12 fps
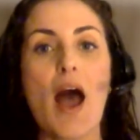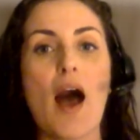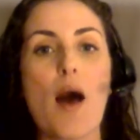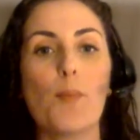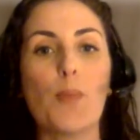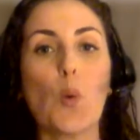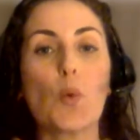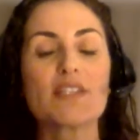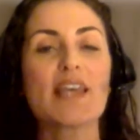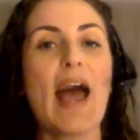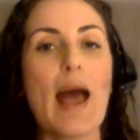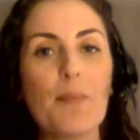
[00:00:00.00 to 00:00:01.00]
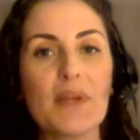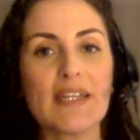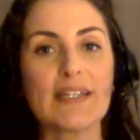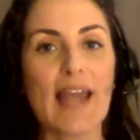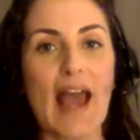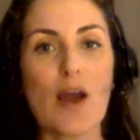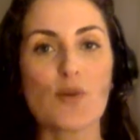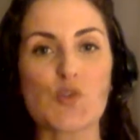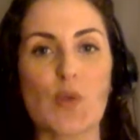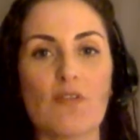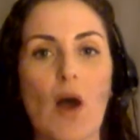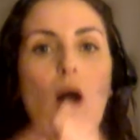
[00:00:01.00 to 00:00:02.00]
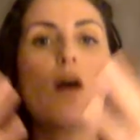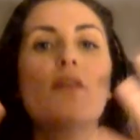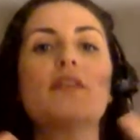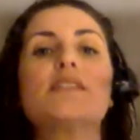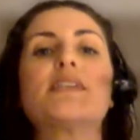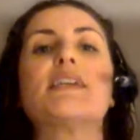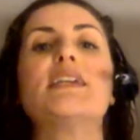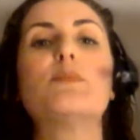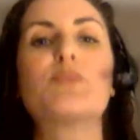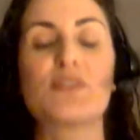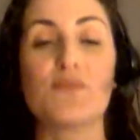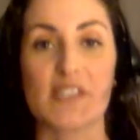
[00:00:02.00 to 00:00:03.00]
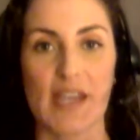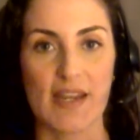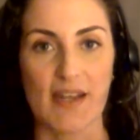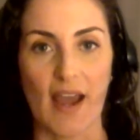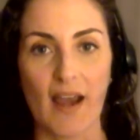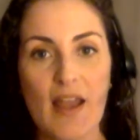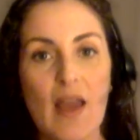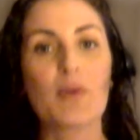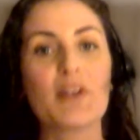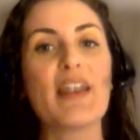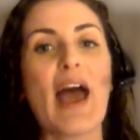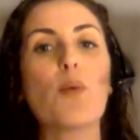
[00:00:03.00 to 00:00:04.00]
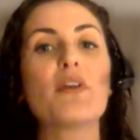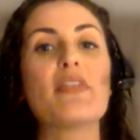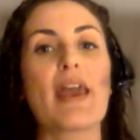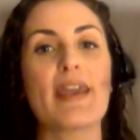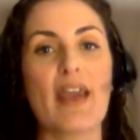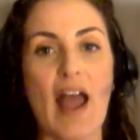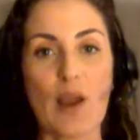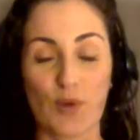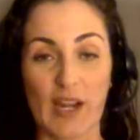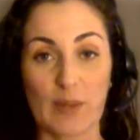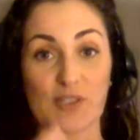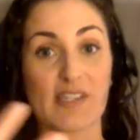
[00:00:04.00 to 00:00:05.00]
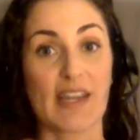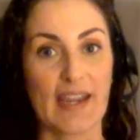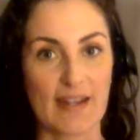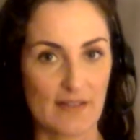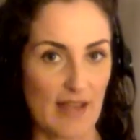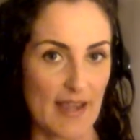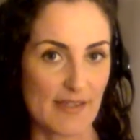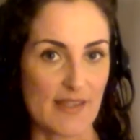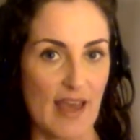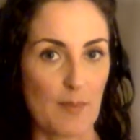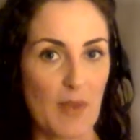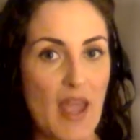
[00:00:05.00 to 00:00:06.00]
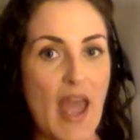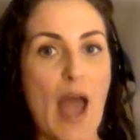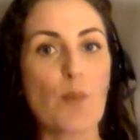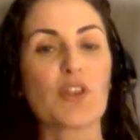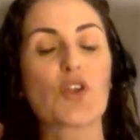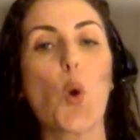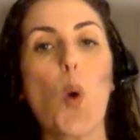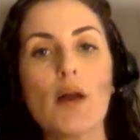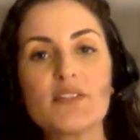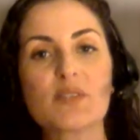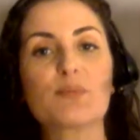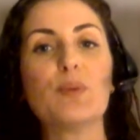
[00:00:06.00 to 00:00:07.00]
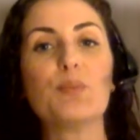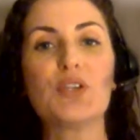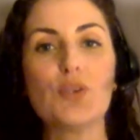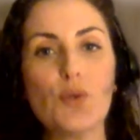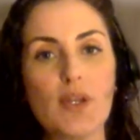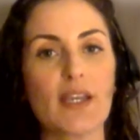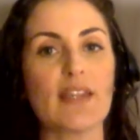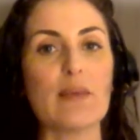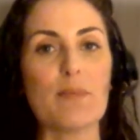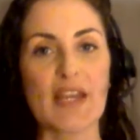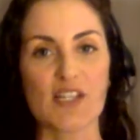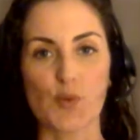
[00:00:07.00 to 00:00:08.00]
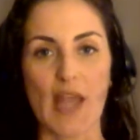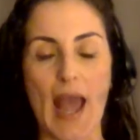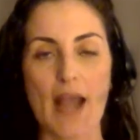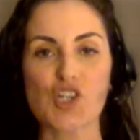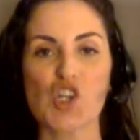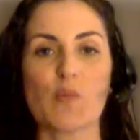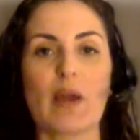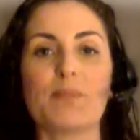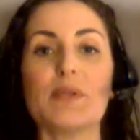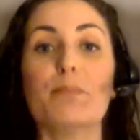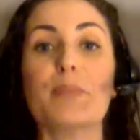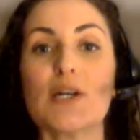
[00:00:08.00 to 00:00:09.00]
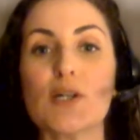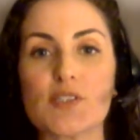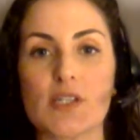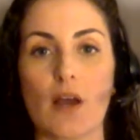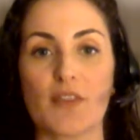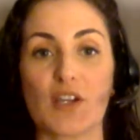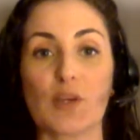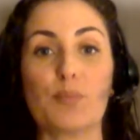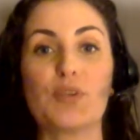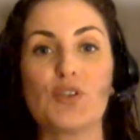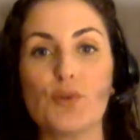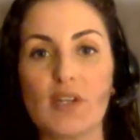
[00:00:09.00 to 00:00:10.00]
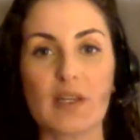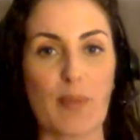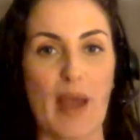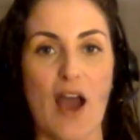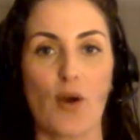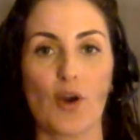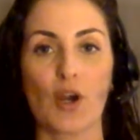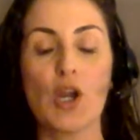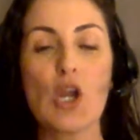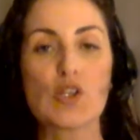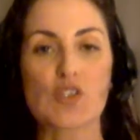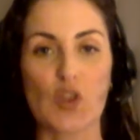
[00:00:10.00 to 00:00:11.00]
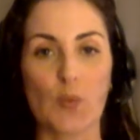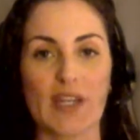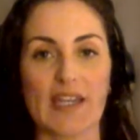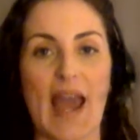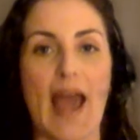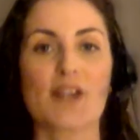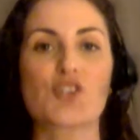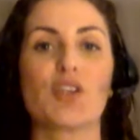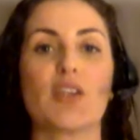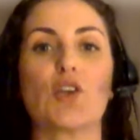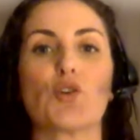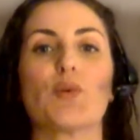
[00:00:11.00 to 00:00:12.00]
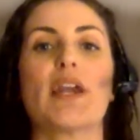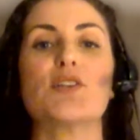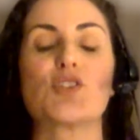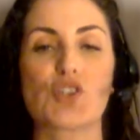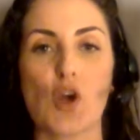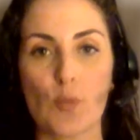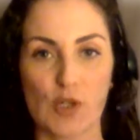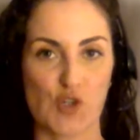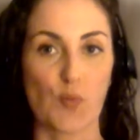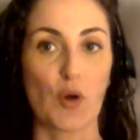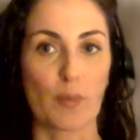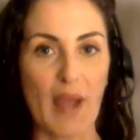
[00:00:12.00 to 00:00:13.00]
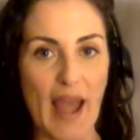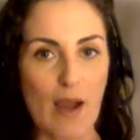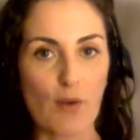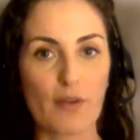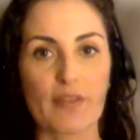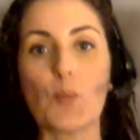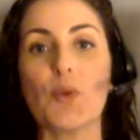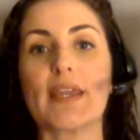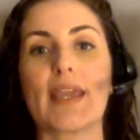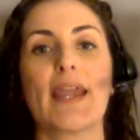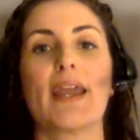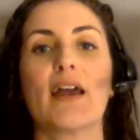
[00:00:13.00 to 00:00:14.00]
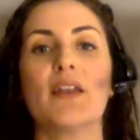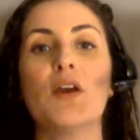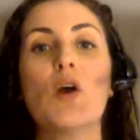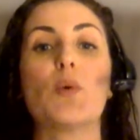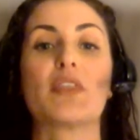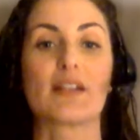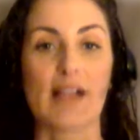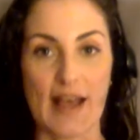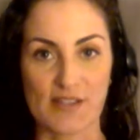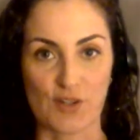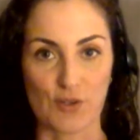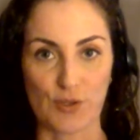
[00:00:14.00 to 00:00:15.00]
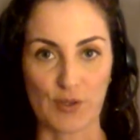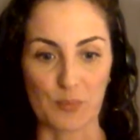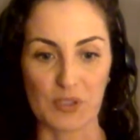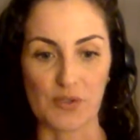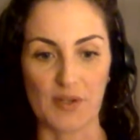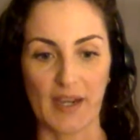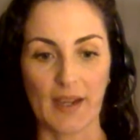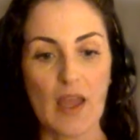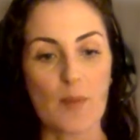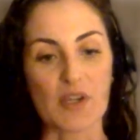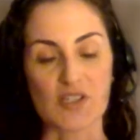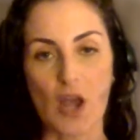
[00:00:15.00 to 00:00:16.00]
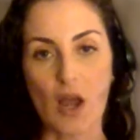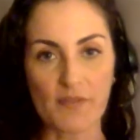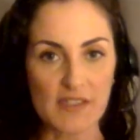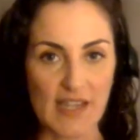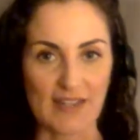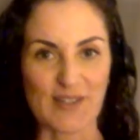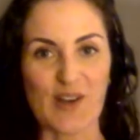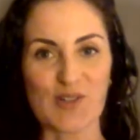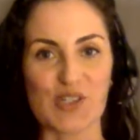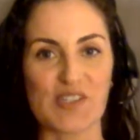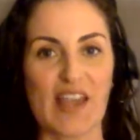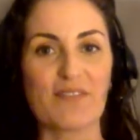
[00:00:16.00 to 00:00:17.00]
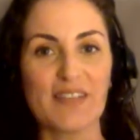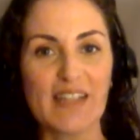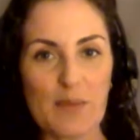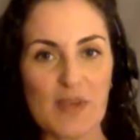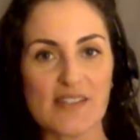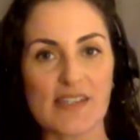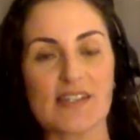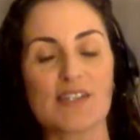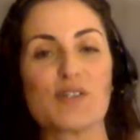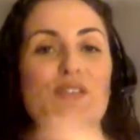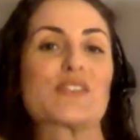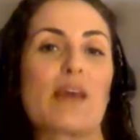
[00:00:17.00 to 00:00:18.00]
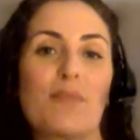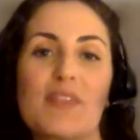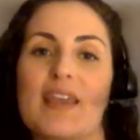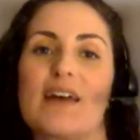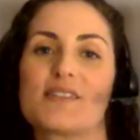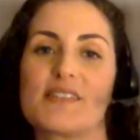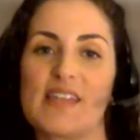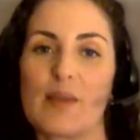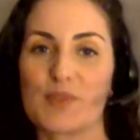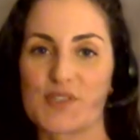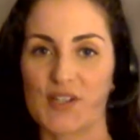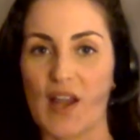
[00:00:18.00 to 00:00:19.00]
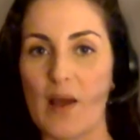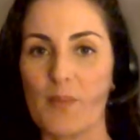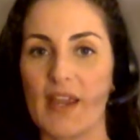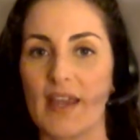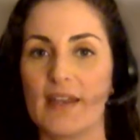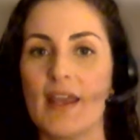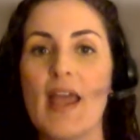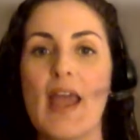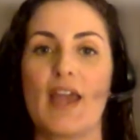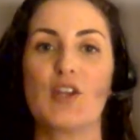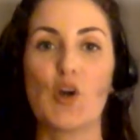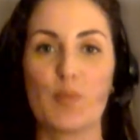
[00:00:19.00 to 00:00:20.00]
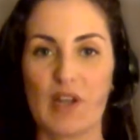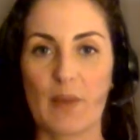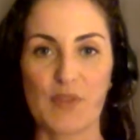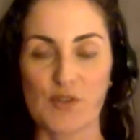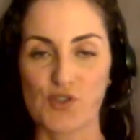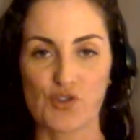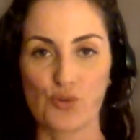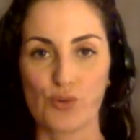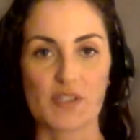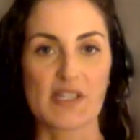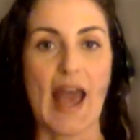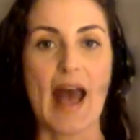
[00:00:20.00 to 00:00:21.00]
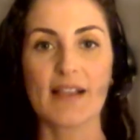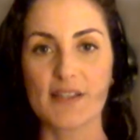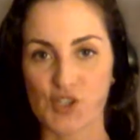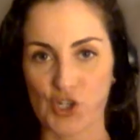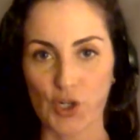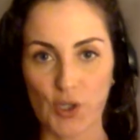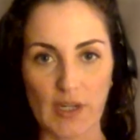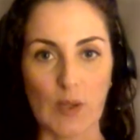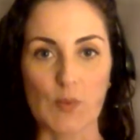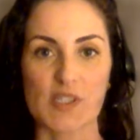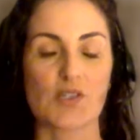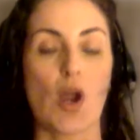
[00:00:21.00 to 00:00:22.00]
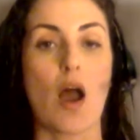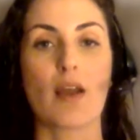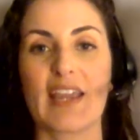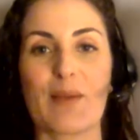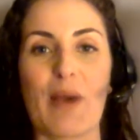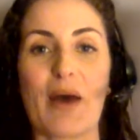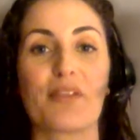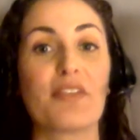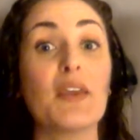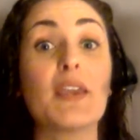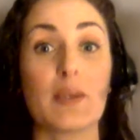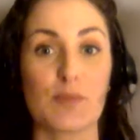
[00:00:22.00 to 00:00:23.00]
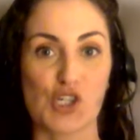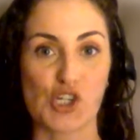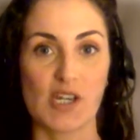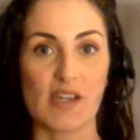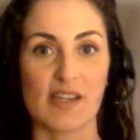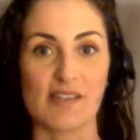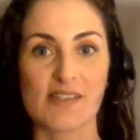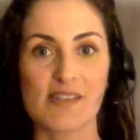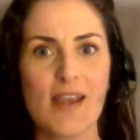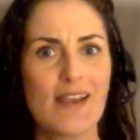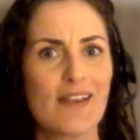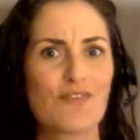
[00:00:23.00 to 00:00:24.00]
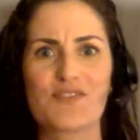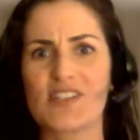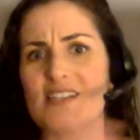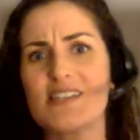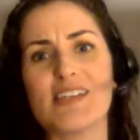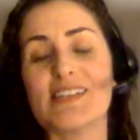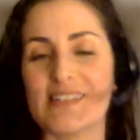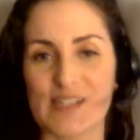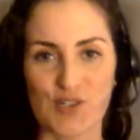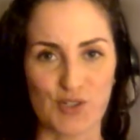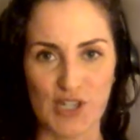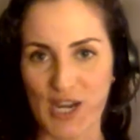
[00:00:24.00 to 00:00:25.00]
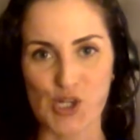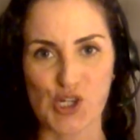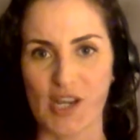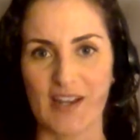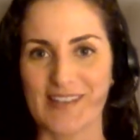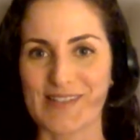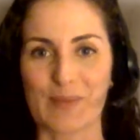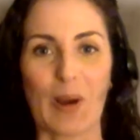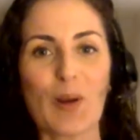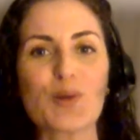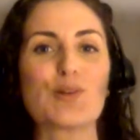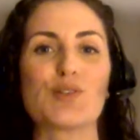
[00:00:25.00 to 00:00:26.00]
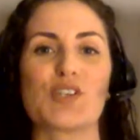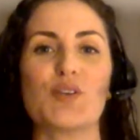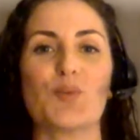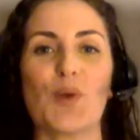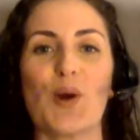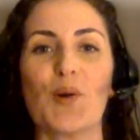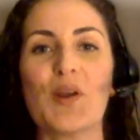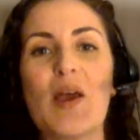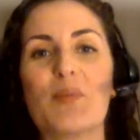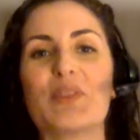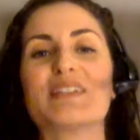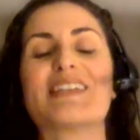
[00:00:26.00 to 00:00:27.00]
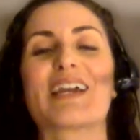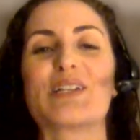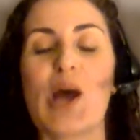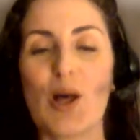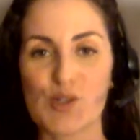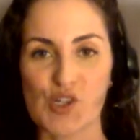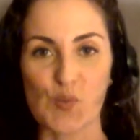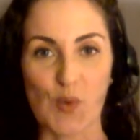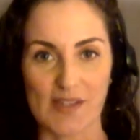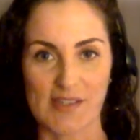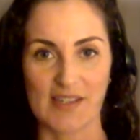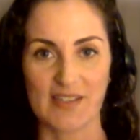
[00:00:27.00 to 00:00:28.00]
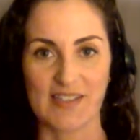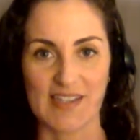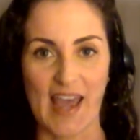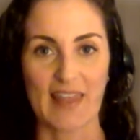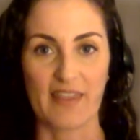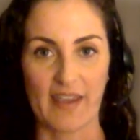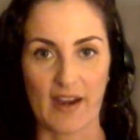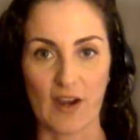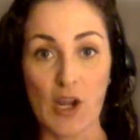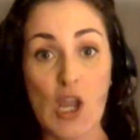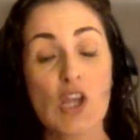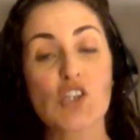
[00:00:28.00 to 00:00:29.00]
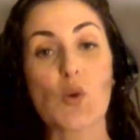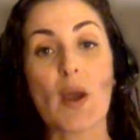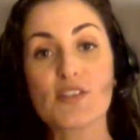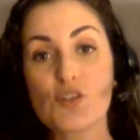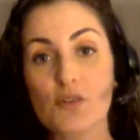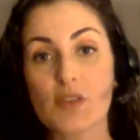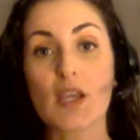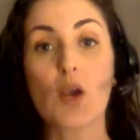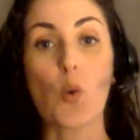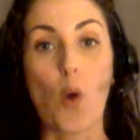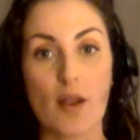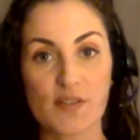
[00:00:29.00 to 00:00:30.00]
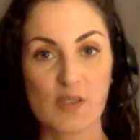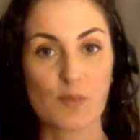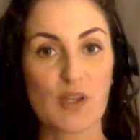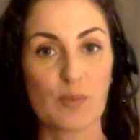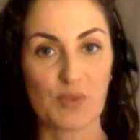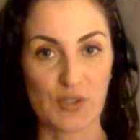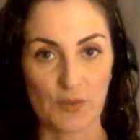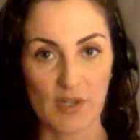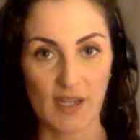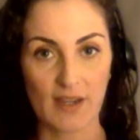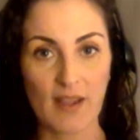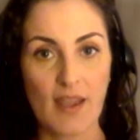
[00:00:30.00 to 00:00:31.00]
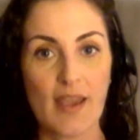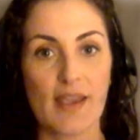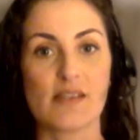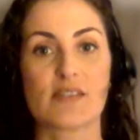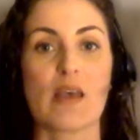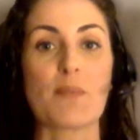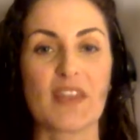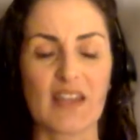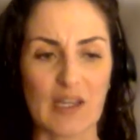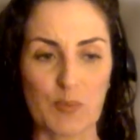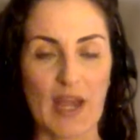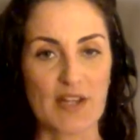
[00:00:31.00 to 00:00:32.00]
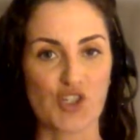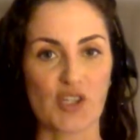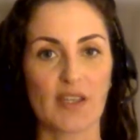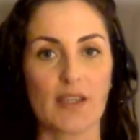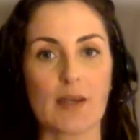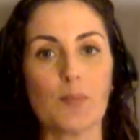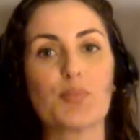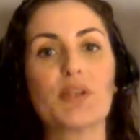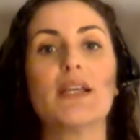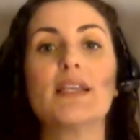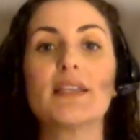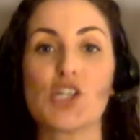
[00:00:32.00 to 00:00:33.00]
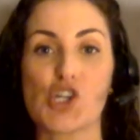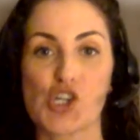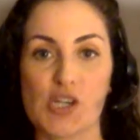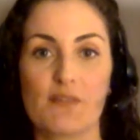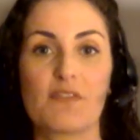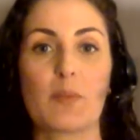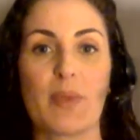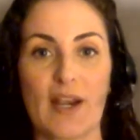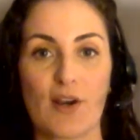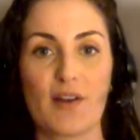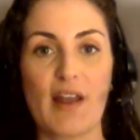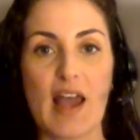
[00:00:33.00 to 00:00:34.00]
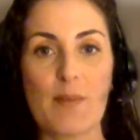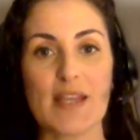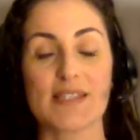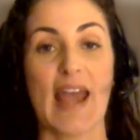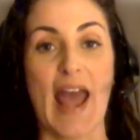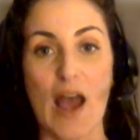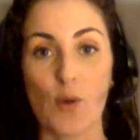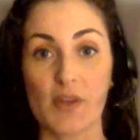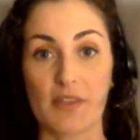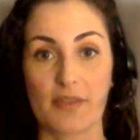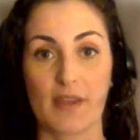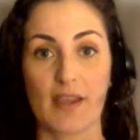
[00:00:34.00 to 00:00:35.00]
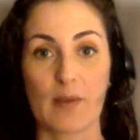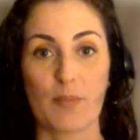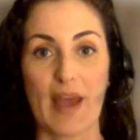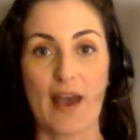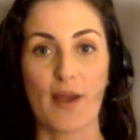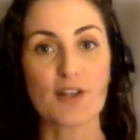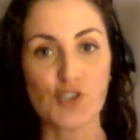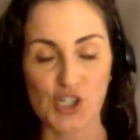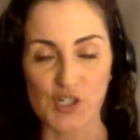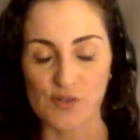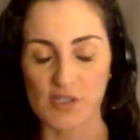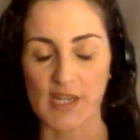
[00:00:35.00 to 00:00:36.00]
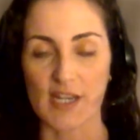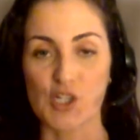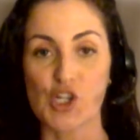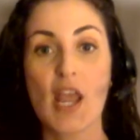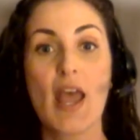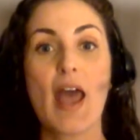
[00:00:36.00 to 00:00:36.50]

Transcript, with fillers: But what's happening now is we have all these heaps of data, but now with AI, we're able to analyze them. And with quantum quantum computing in the mix, we actually might be building on the computing power so that we can actually create so much more power than we can with classical computing. Because all the technologies have limits until something else is able to come in and open up those tools. Alan Turing was talking about thinking machines since his dissertation and some articles he wrote, but the technology wasn't yet there. So I do think quantum computing is something that could potentially completely shift the paradigm as to how we think about energy usage